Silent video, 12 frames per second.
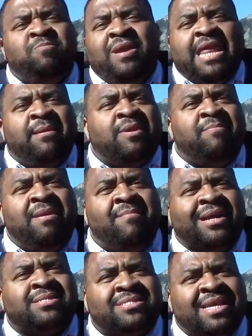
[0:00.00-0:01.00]
being able to be
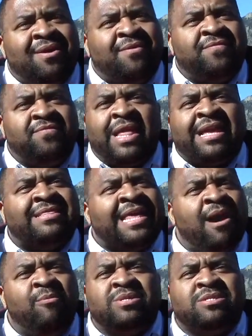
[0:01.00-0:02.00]
myself, like
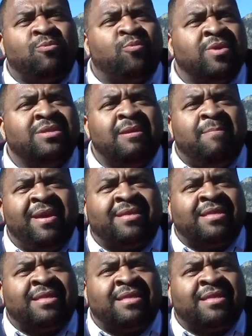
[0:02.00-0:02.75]
that was the really big